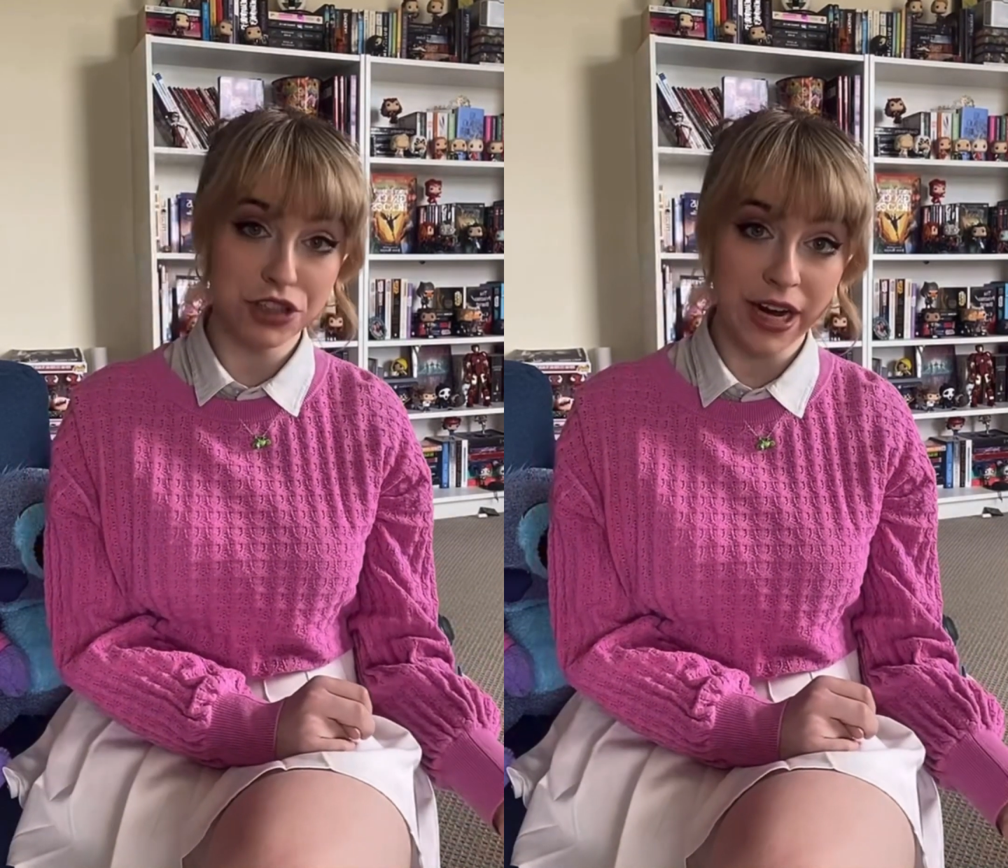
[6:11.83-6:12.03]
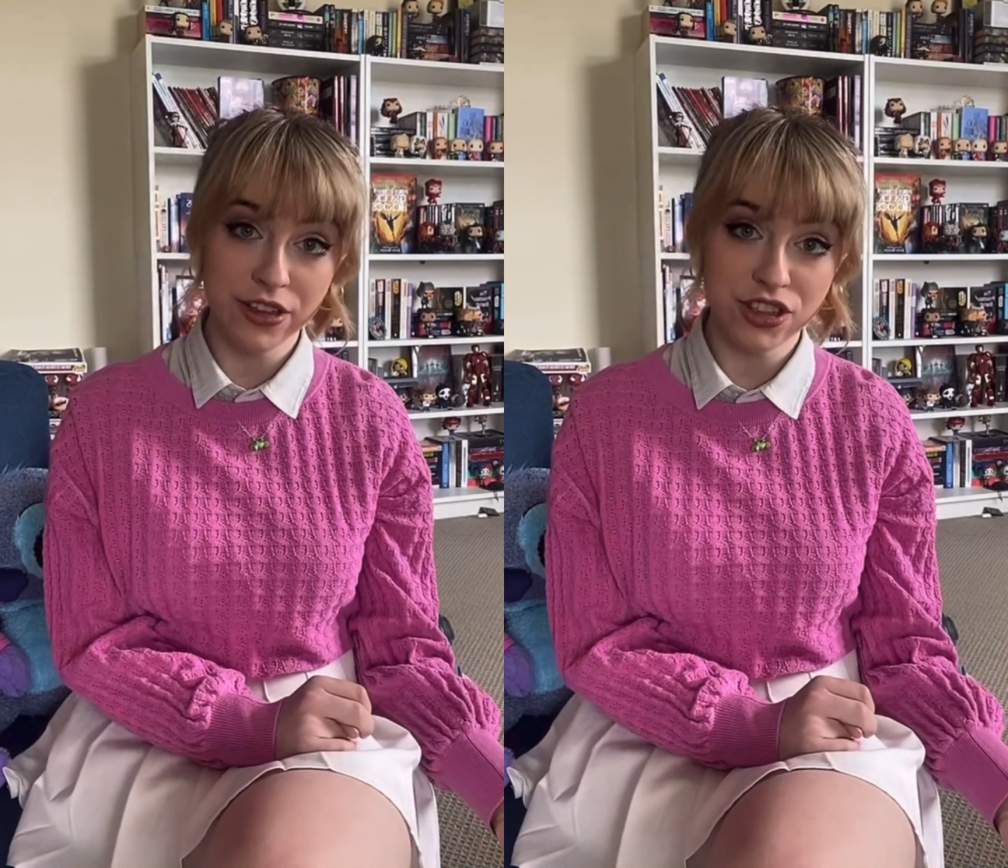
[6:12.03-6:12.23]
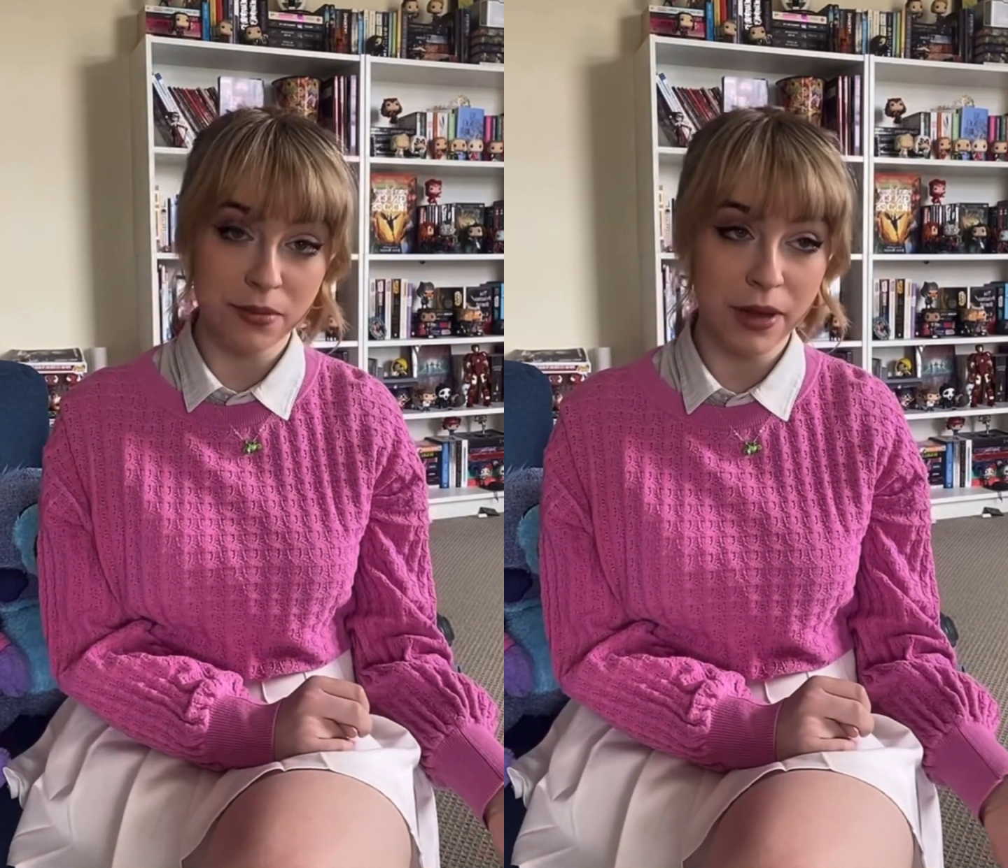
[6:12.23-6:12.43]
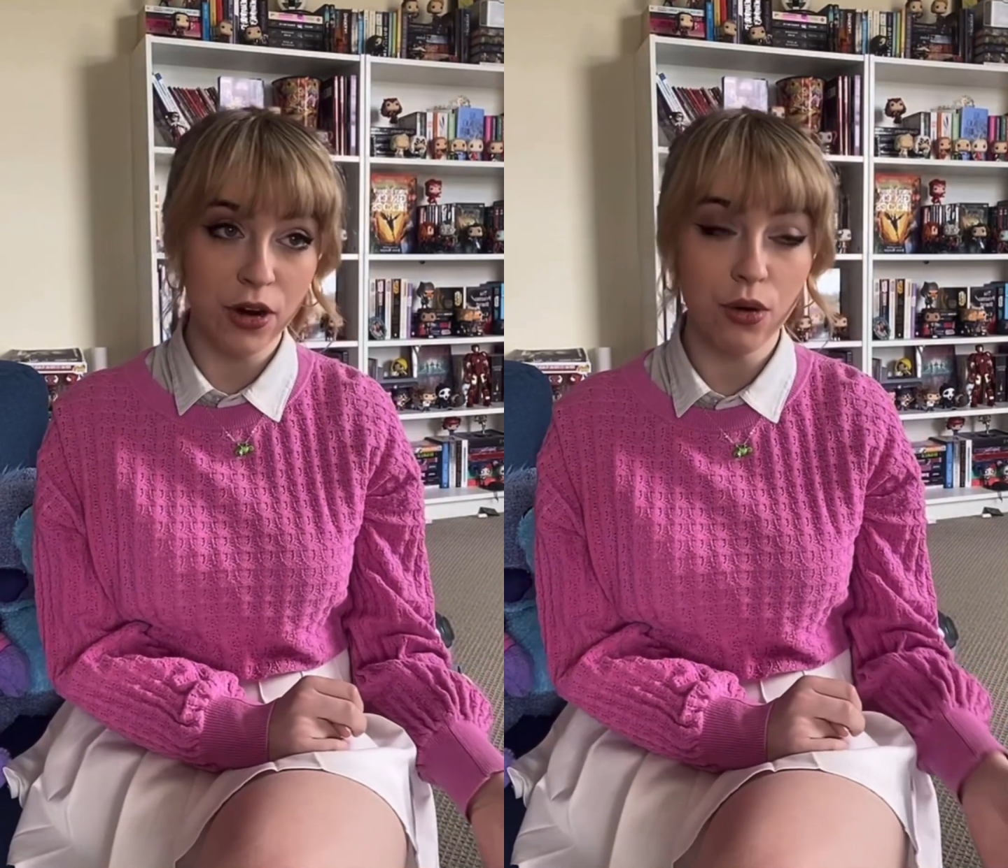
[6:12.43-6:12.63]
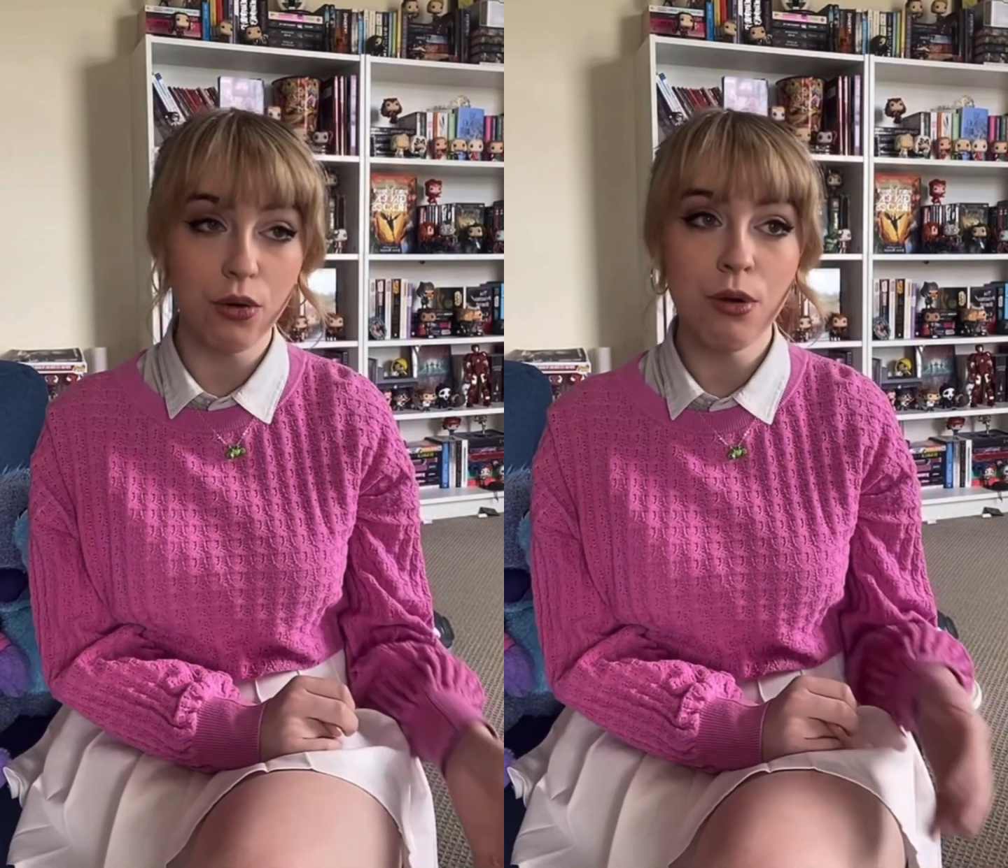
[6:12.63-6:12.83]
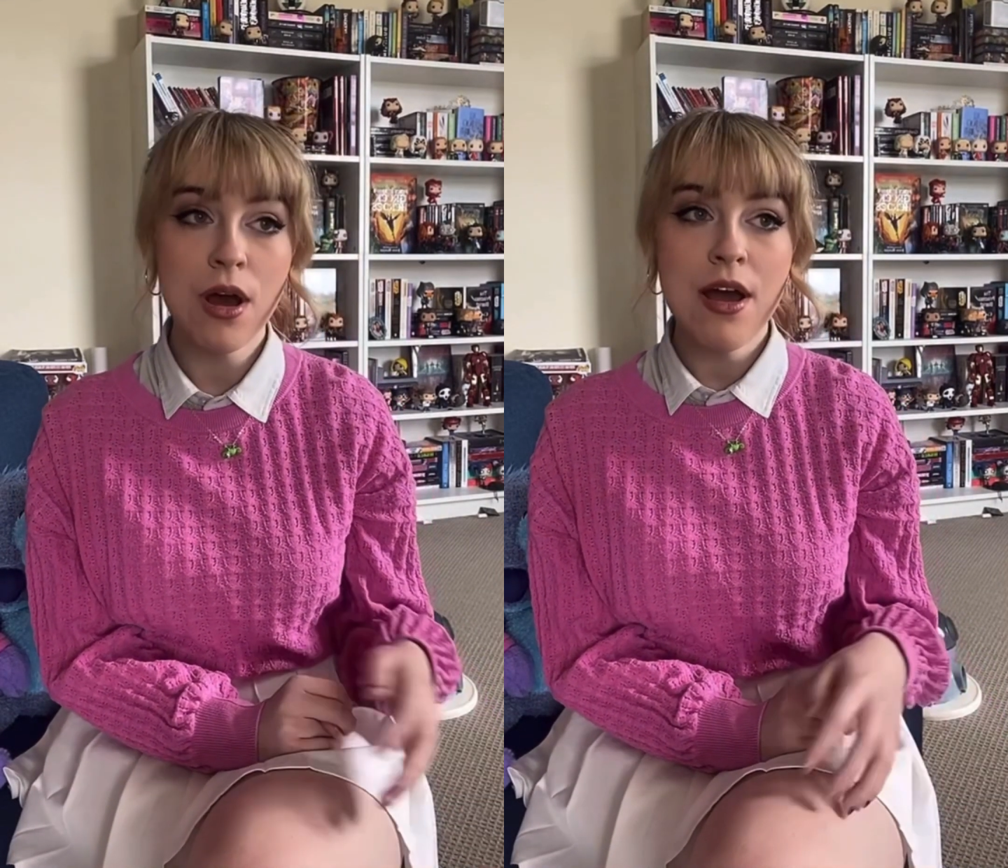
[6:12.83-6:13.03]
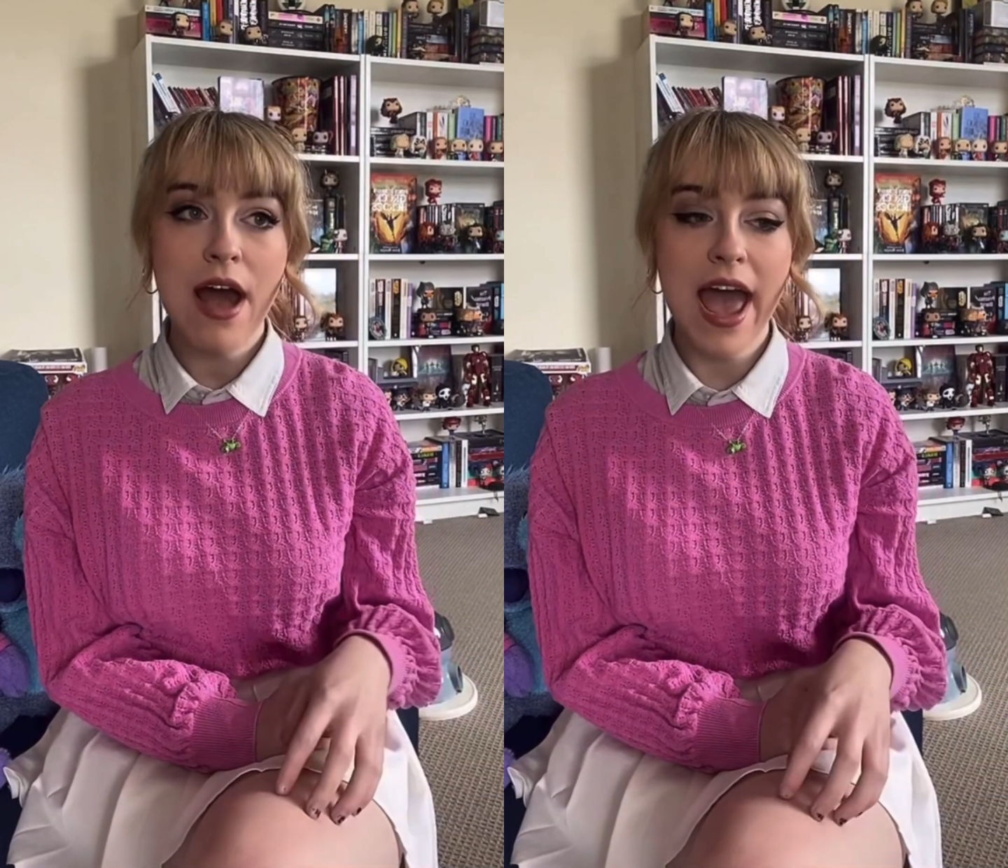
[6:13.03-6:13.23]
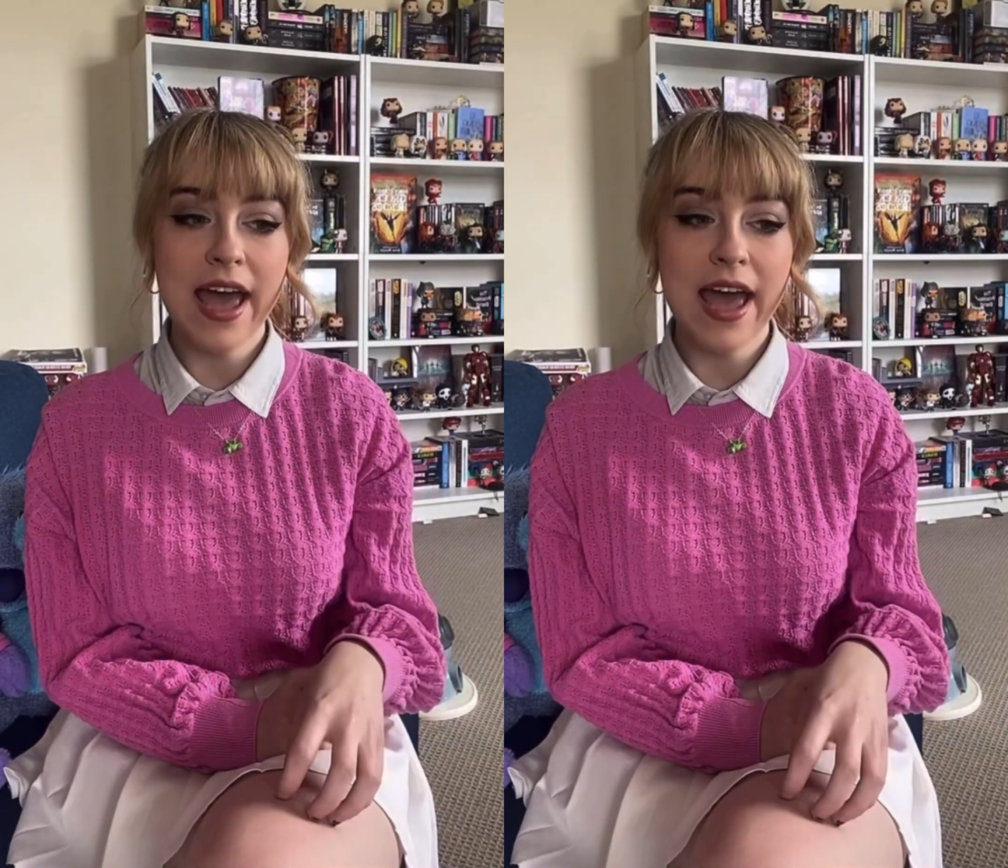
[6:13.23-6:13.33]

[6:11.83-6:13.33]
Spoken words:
or change them at all.